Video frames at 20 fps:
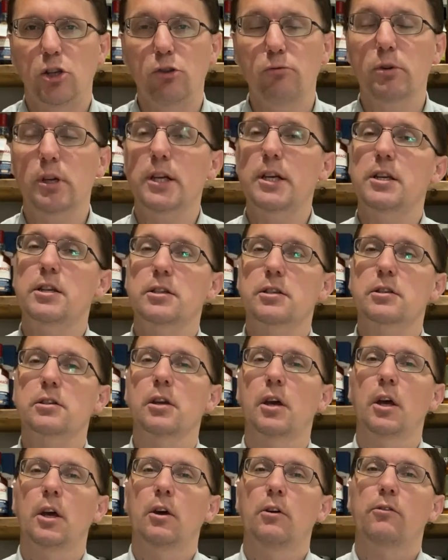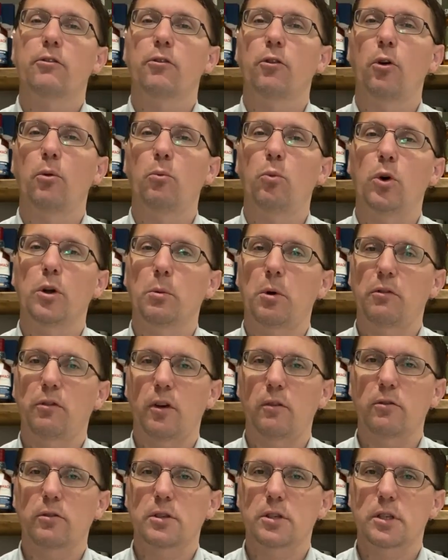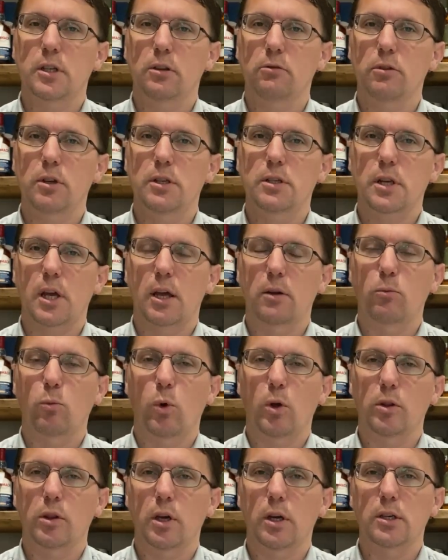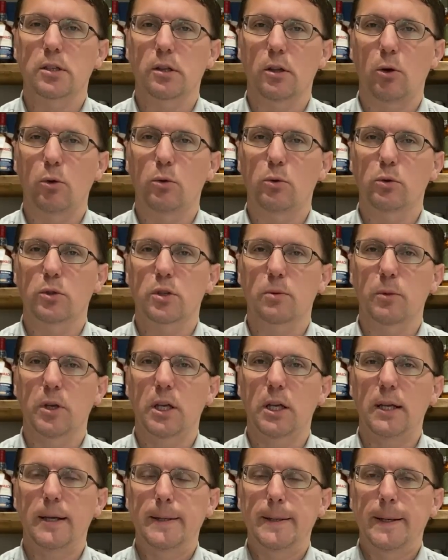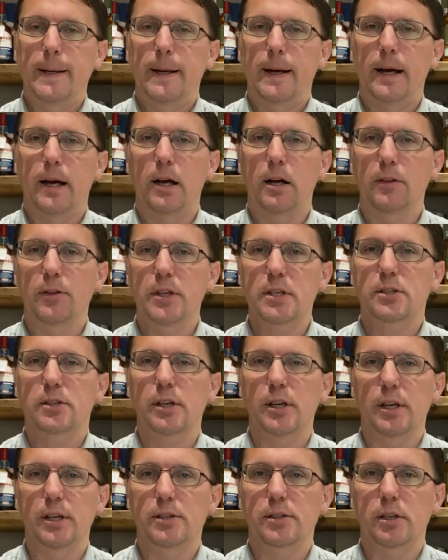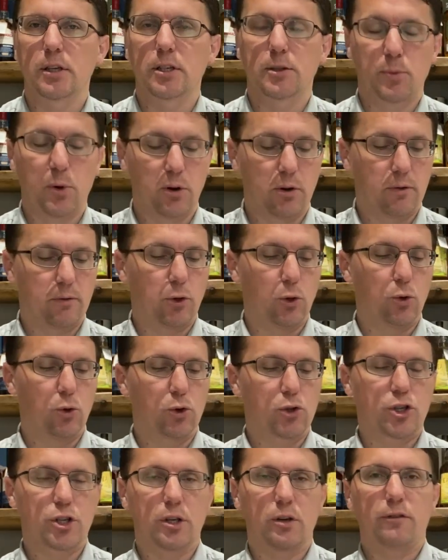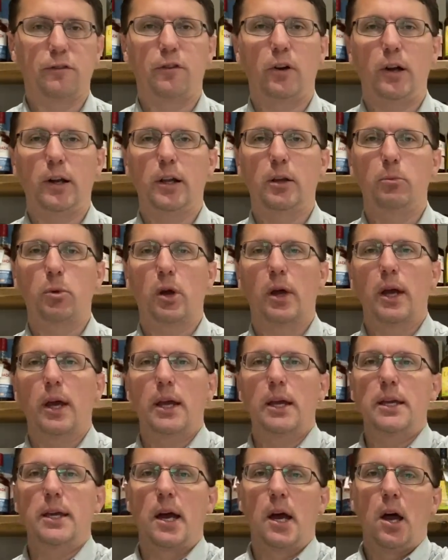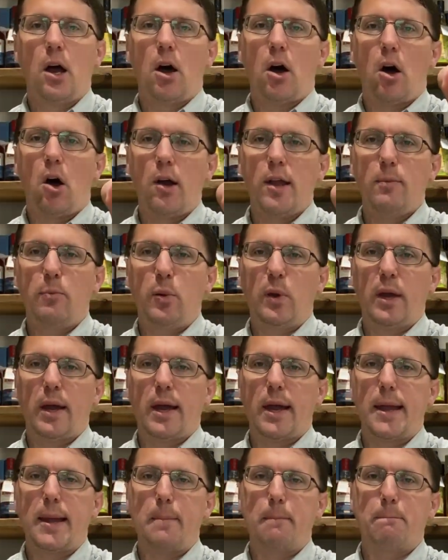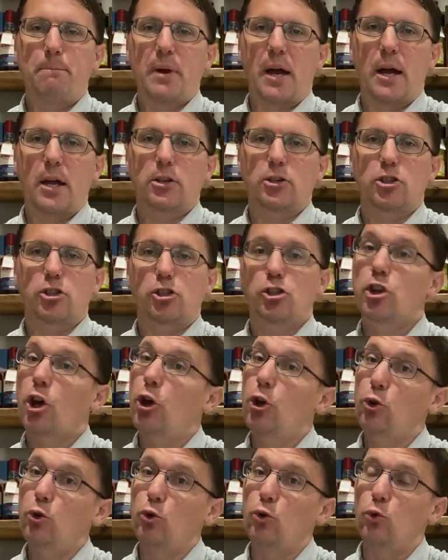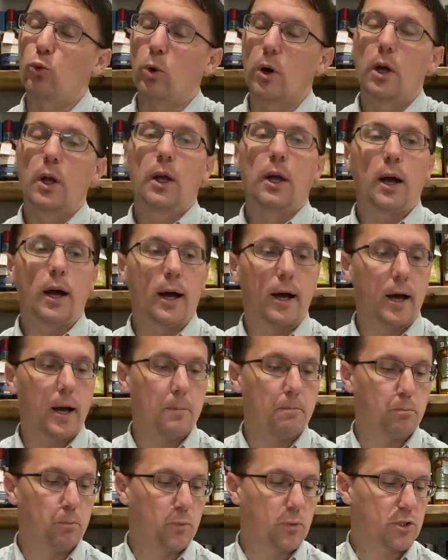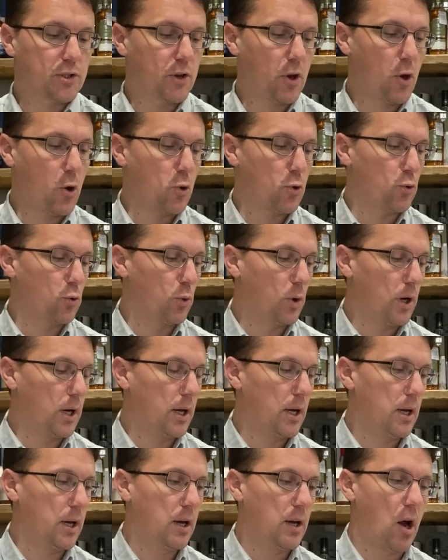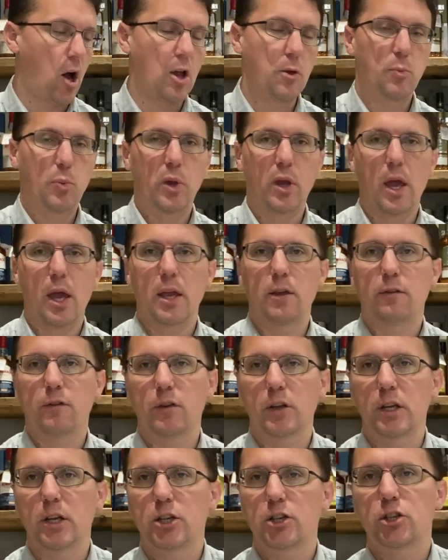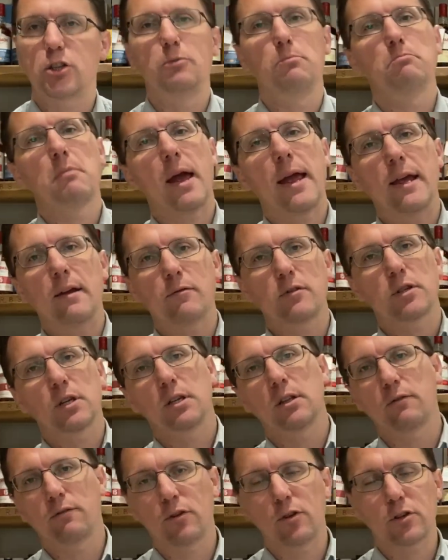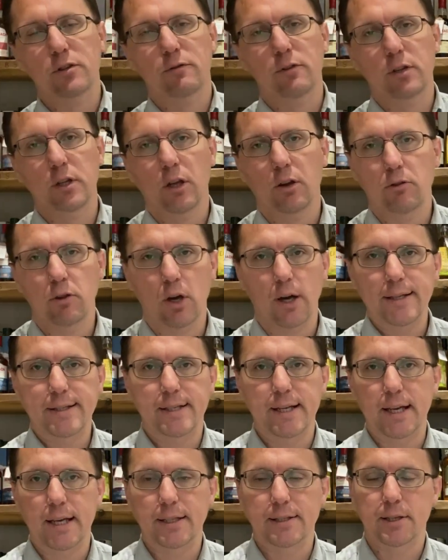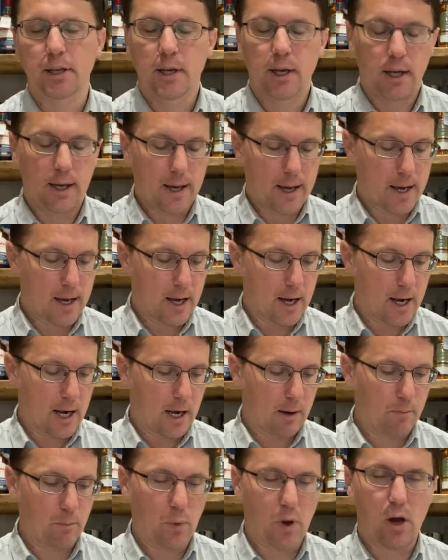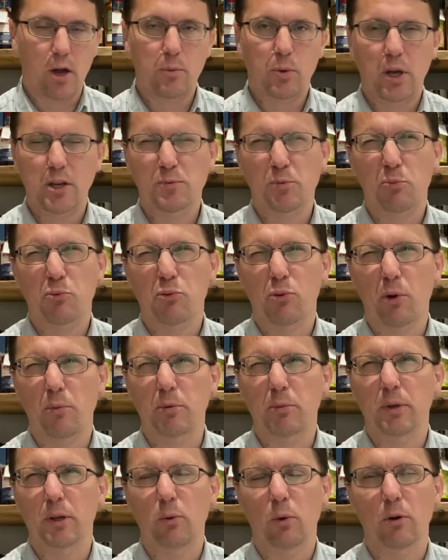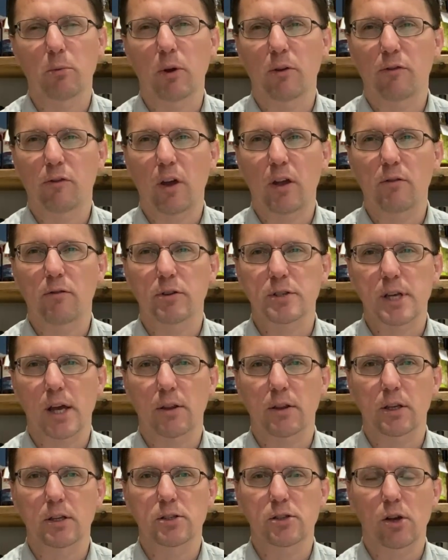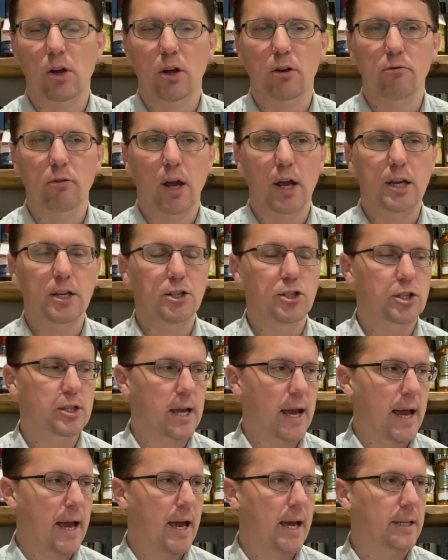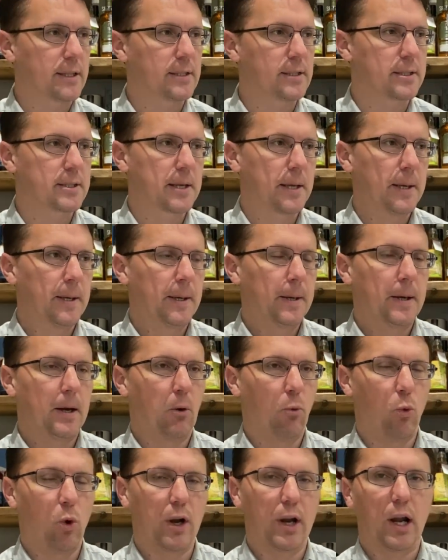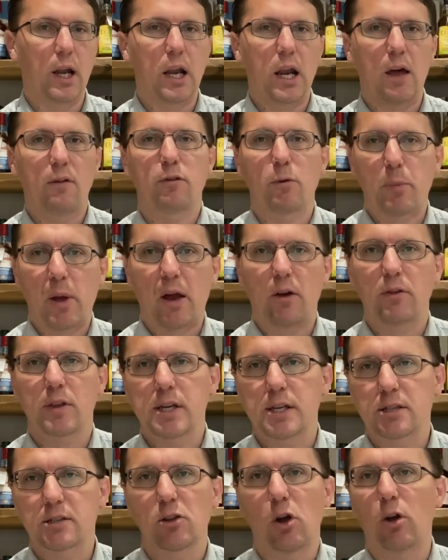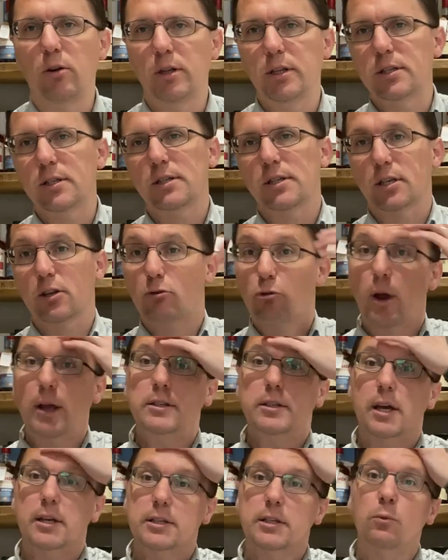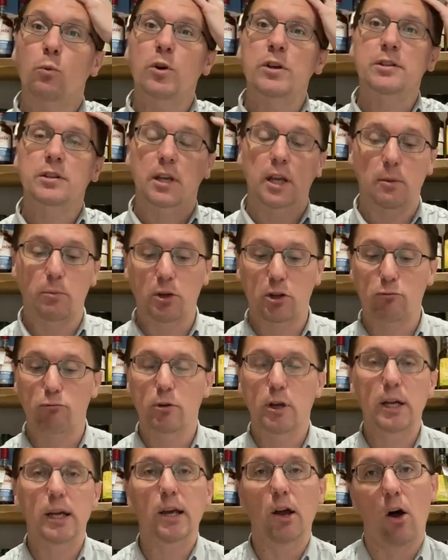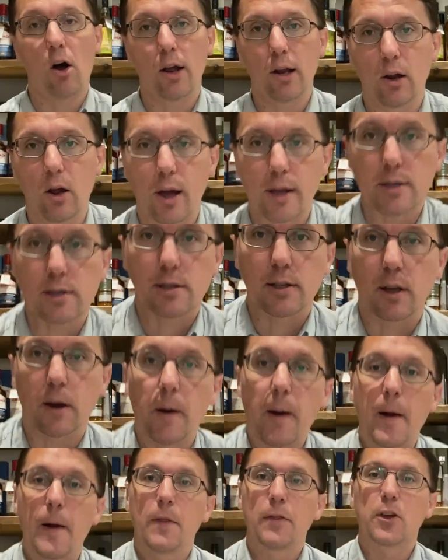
new release from one of my favourite distilleries and one that is local to me. This is the Spirit of Yorkshire Filey Bay IPA Batch 2. IPA Finish, you may have seen the first video that I did. IPA is probably one of my favourites out of the entire range, and what I love about this, not only does it great tasting whiskey, but it really highlights the